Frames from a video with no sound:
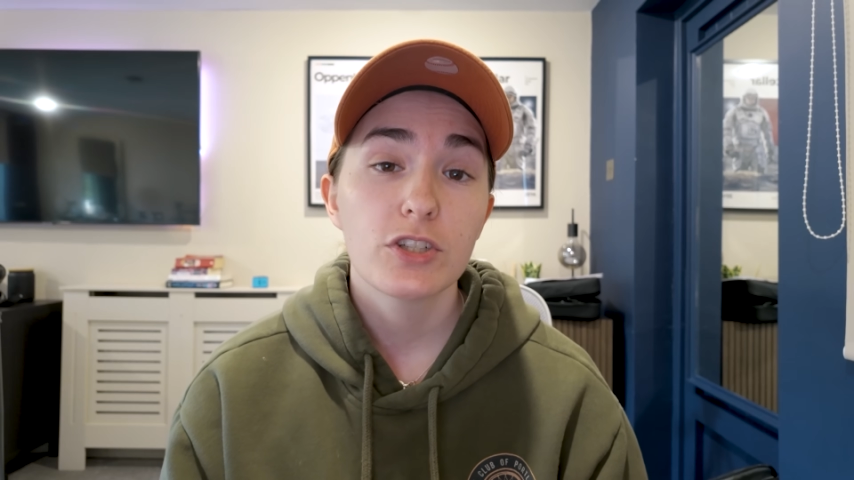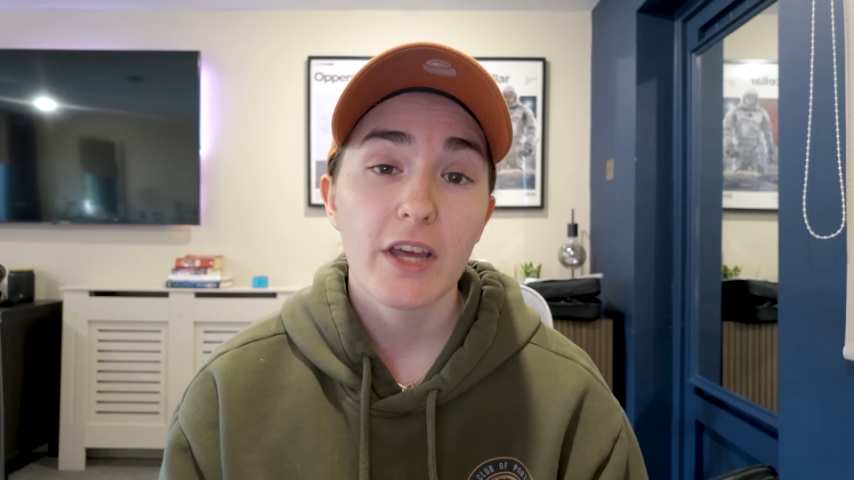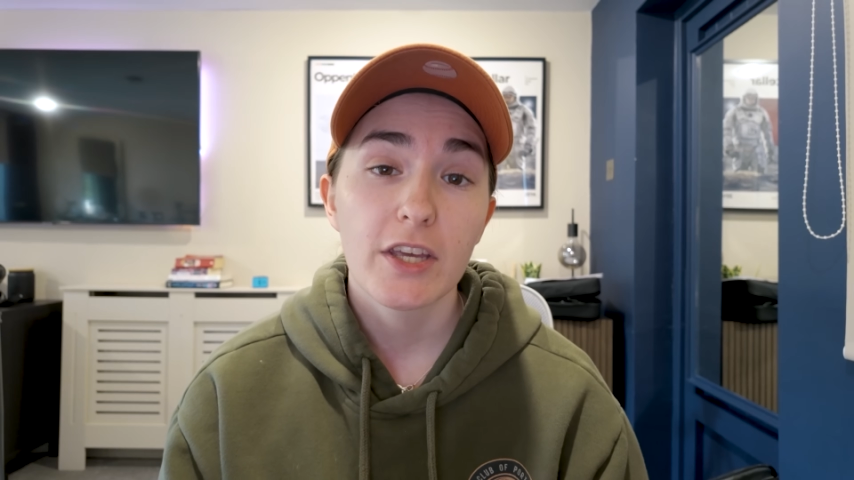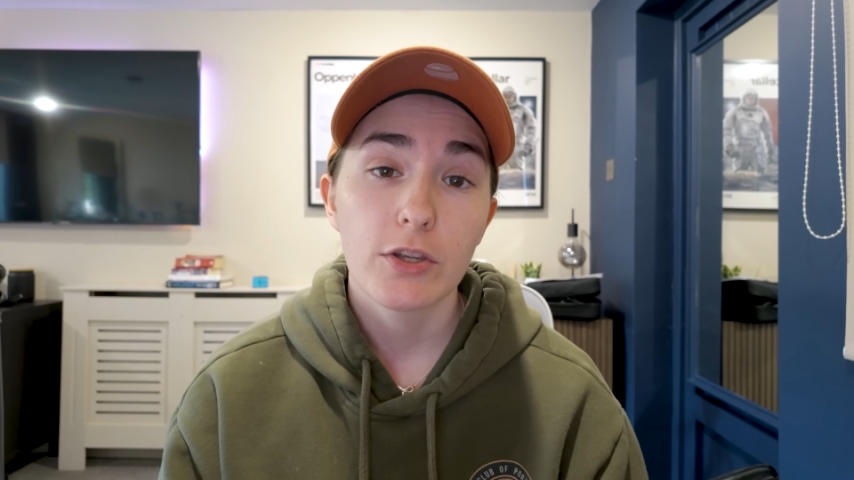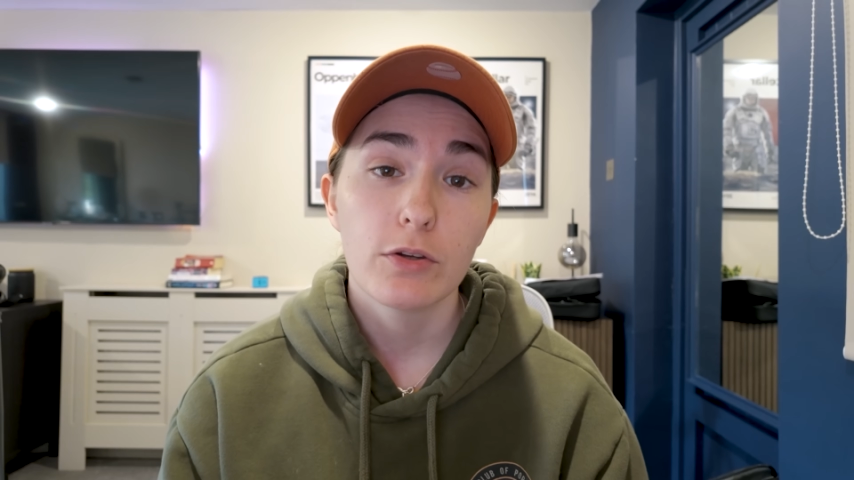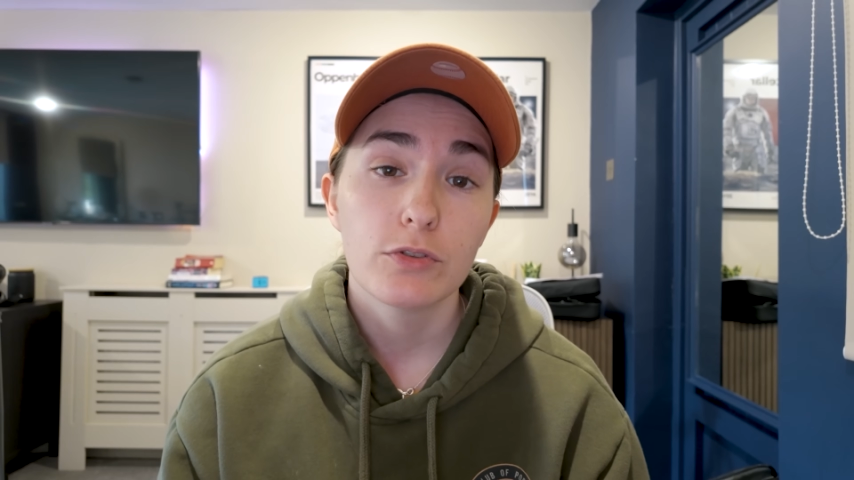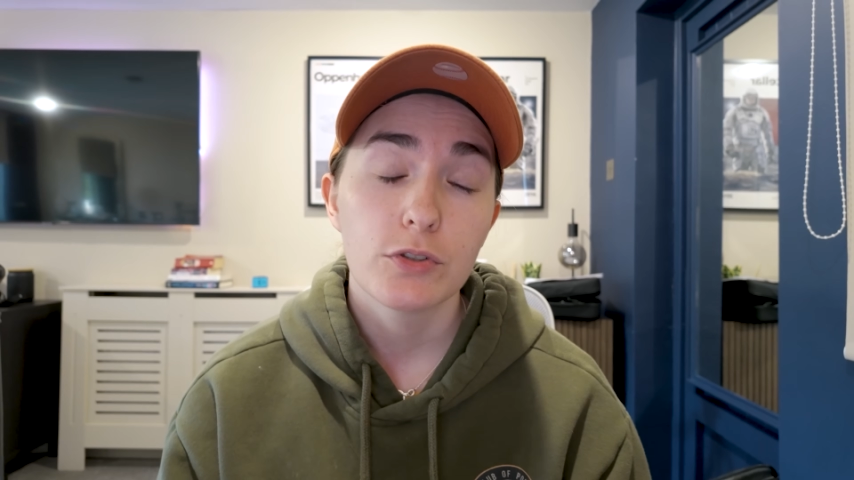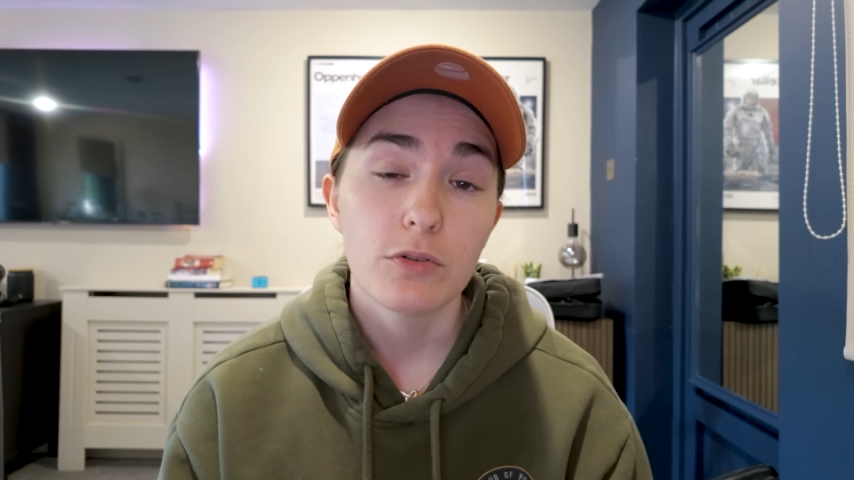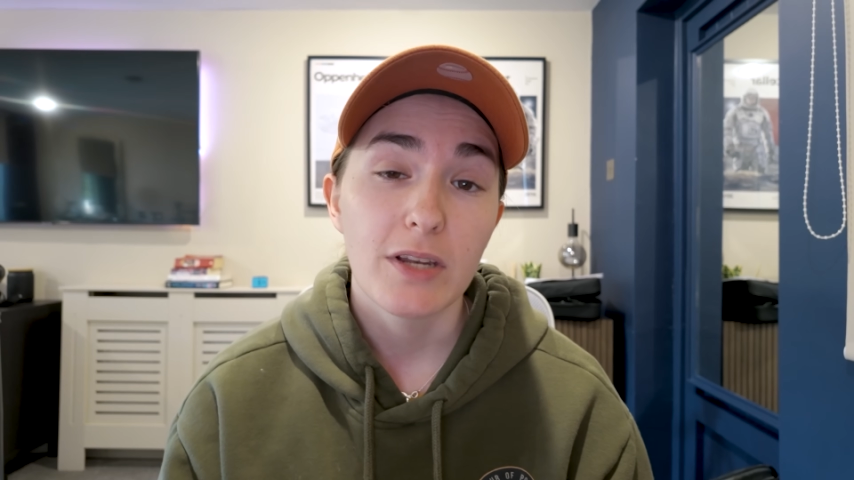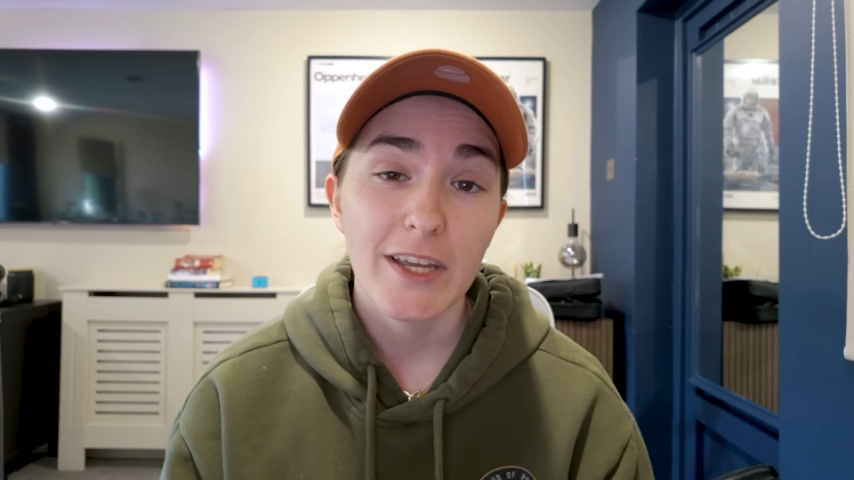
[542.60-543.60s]
thank you
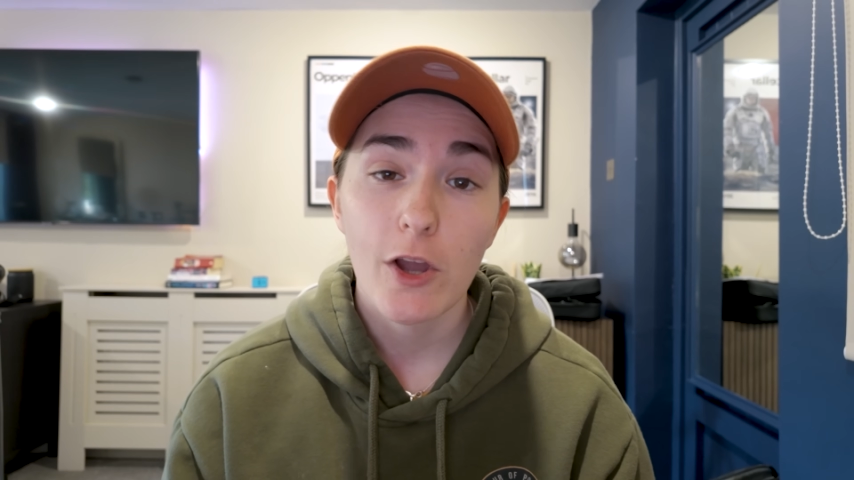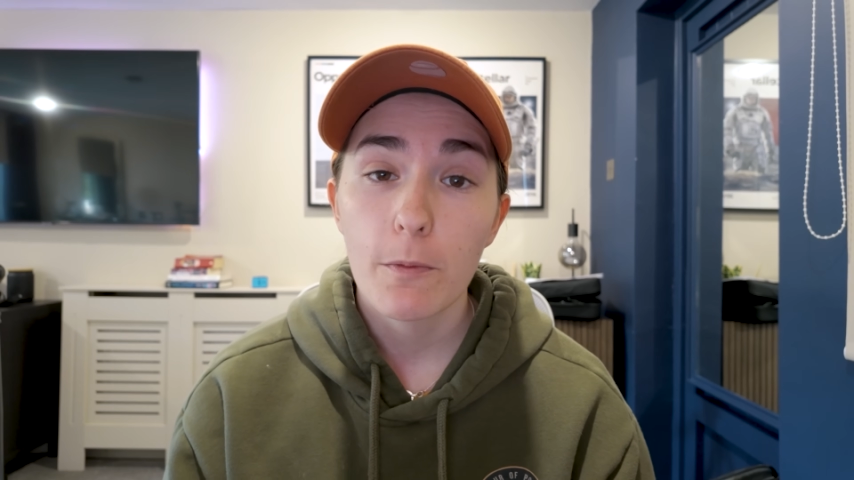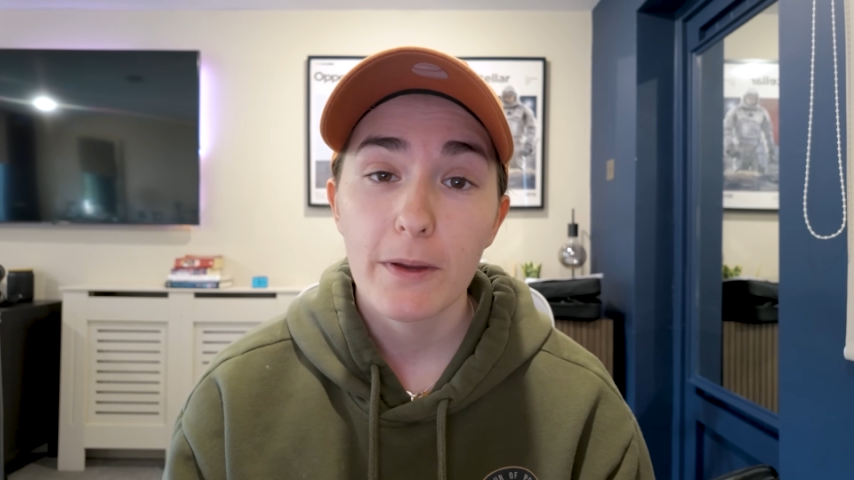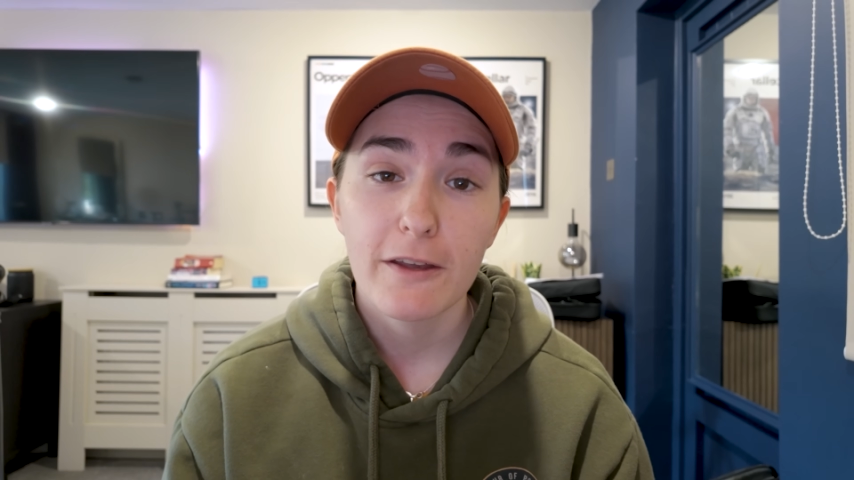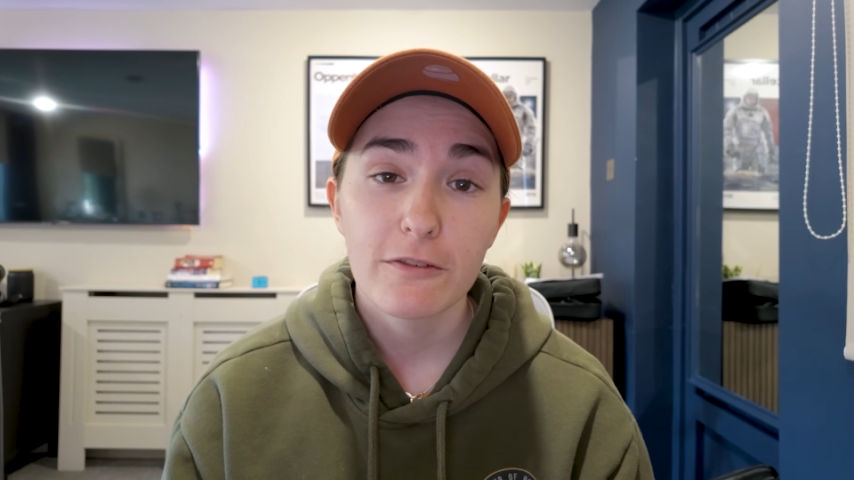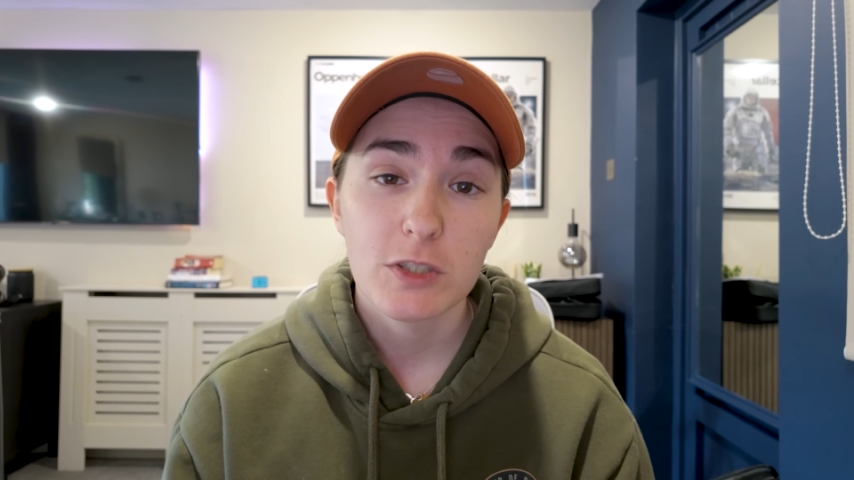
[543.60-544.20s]
to LingoPie for